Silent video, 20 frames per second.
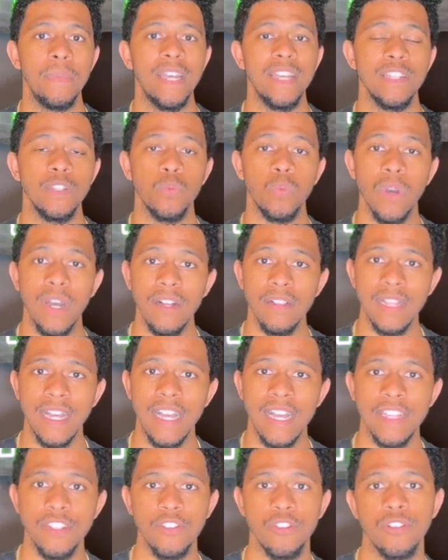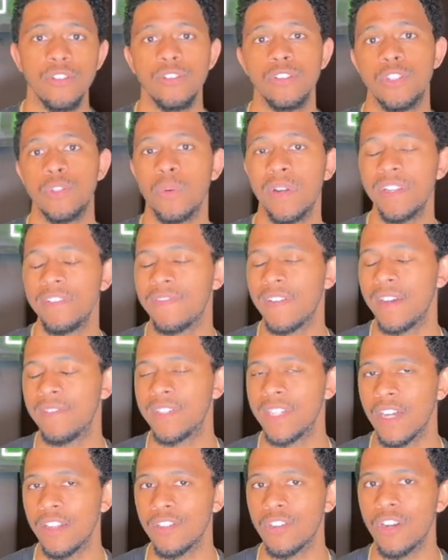as well as your
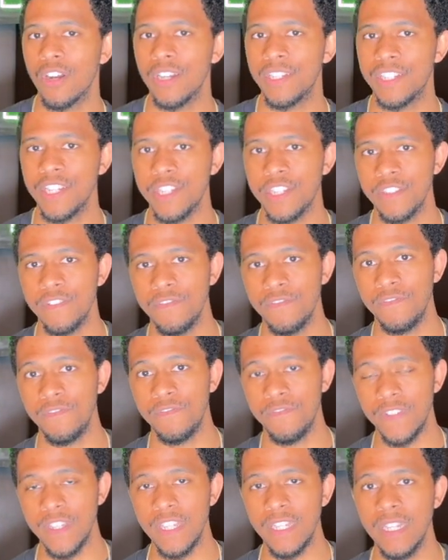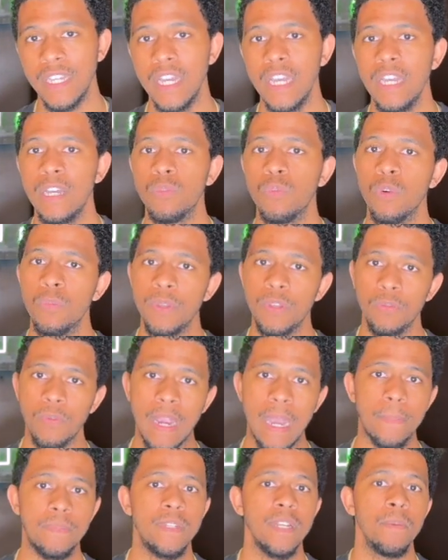$25 audition fee will be
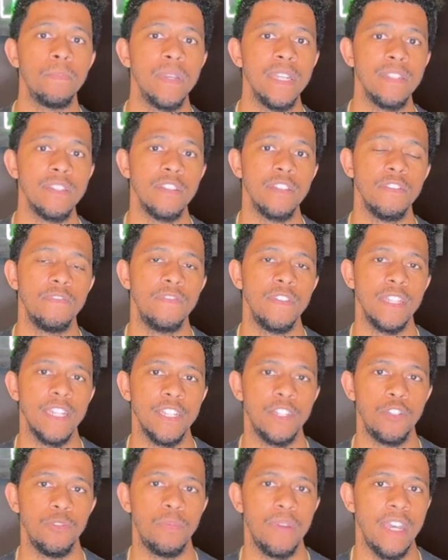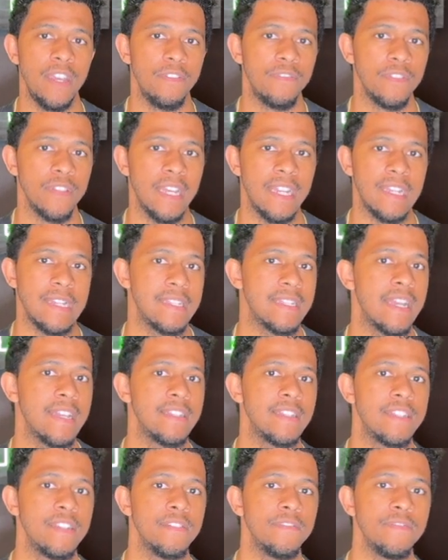wrapped up into the fee that you pay for that
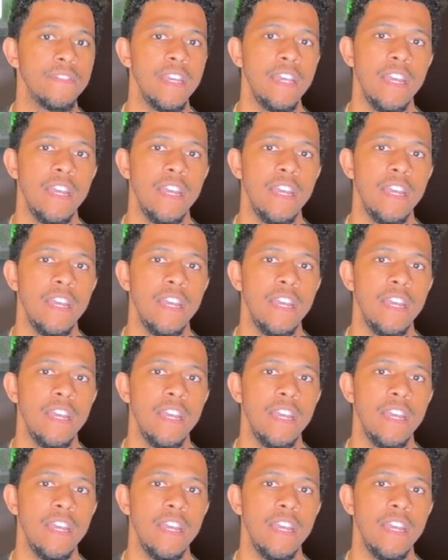intensive.